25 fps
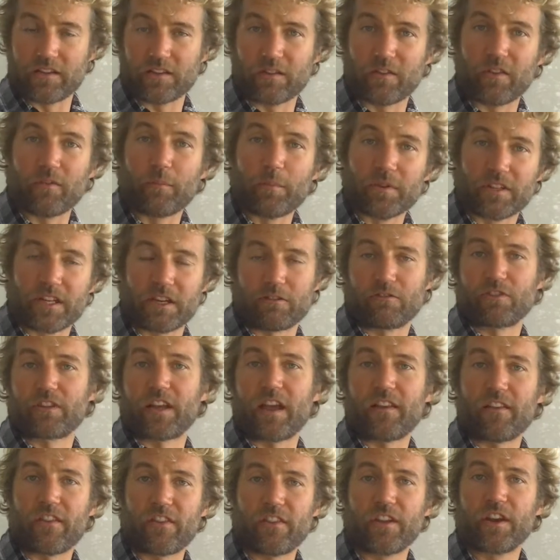So the material is
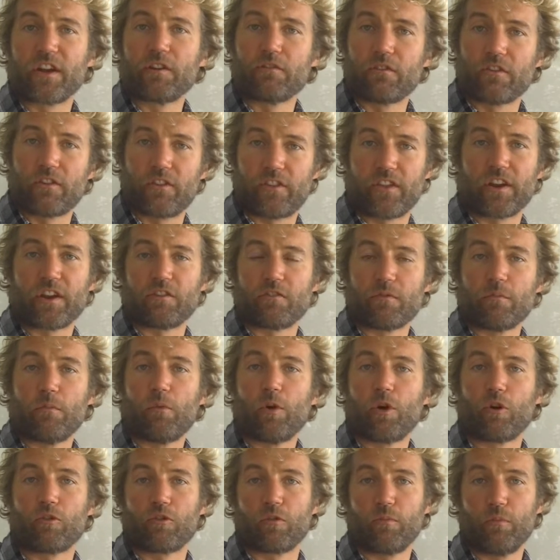getting thinner and thinner and
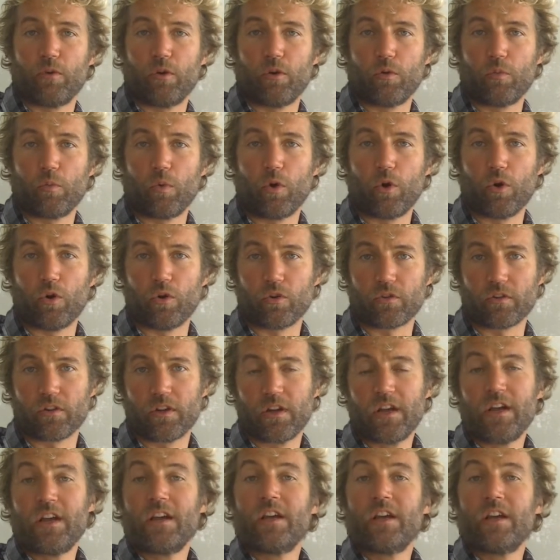more and more worn.